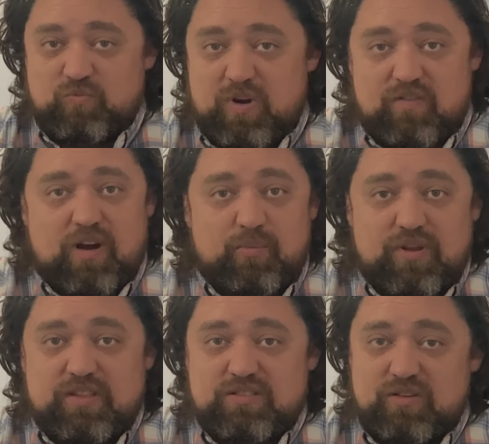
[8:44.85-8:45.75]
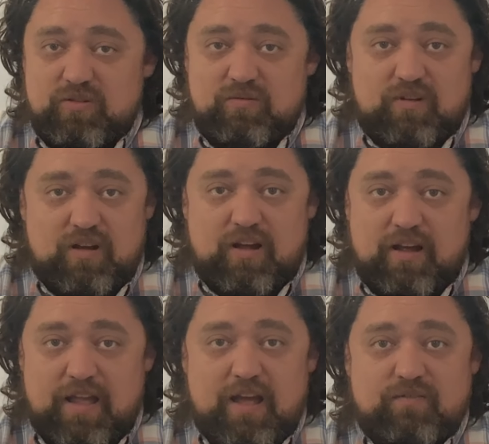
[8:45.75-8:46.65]
Wherever I bring this to,
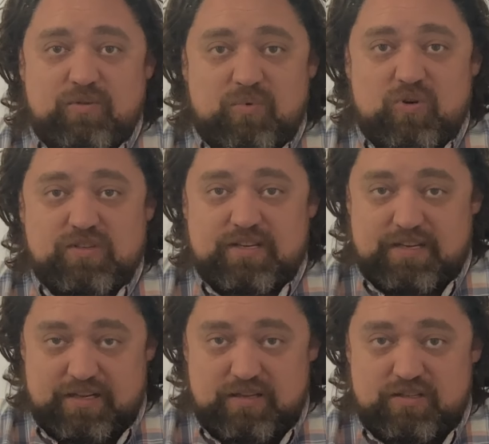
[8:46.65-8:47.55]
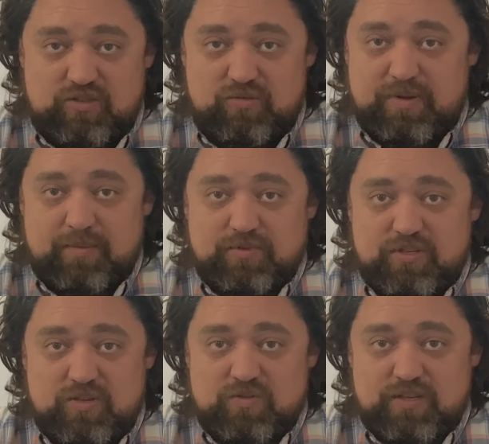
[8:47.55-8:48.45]
I have the ports I need to be able
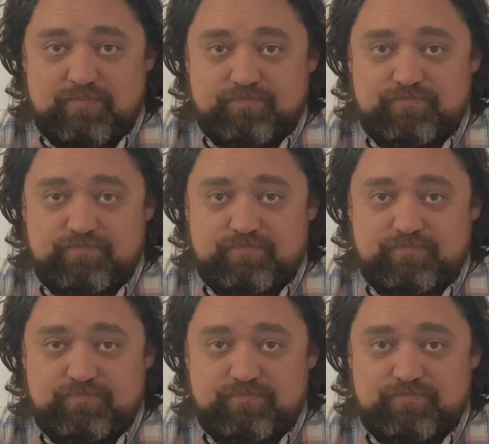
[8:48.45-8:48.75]
to use it.